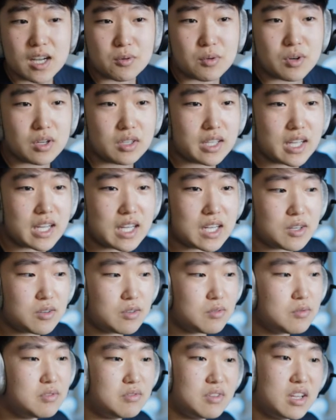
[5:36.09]
Well,
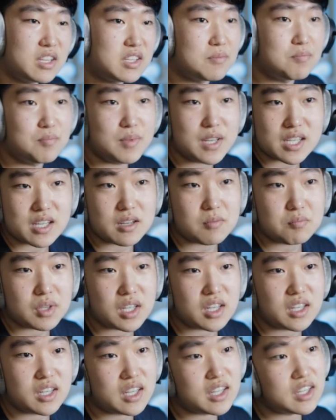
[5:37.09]
now it's a missing
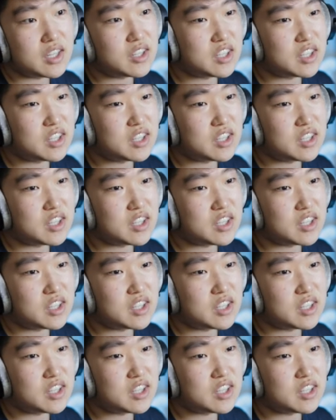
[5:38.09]
plugin.